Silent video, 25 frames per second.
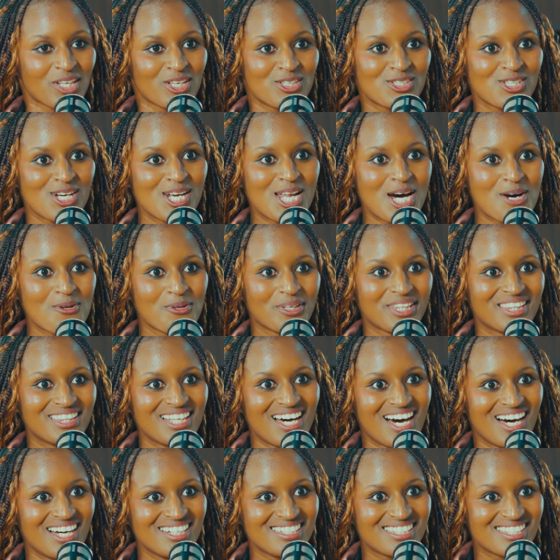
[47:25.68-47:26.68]
So now with
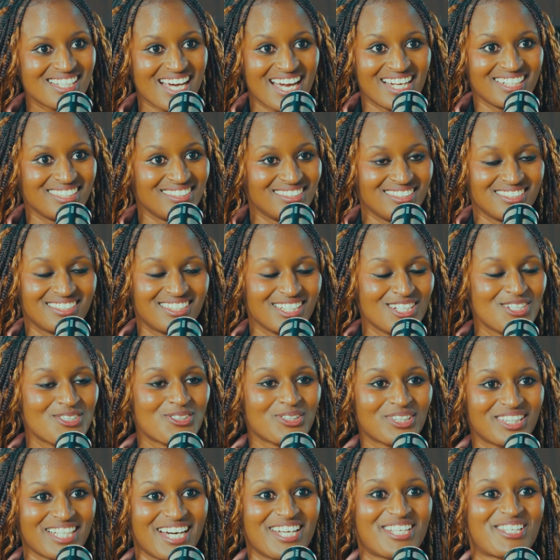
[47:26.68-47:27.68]
that, I did
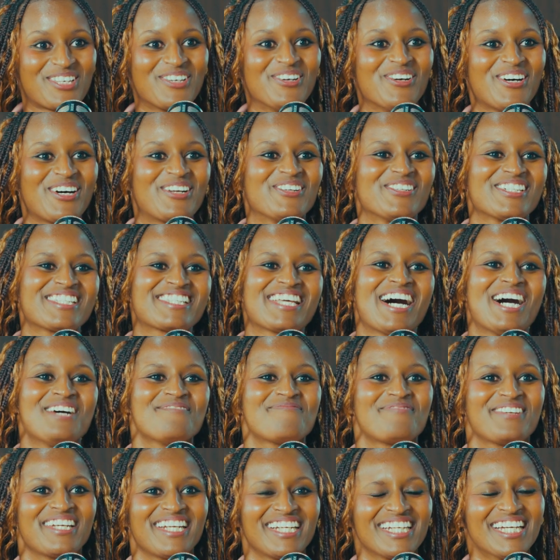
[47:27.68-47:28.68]
know that's what was
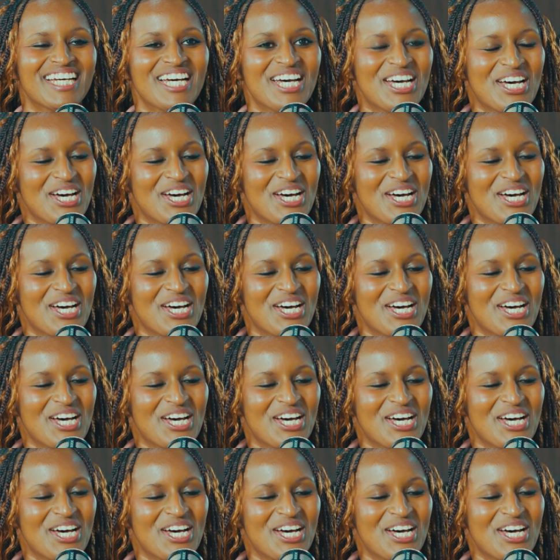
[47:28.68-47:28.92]
happening.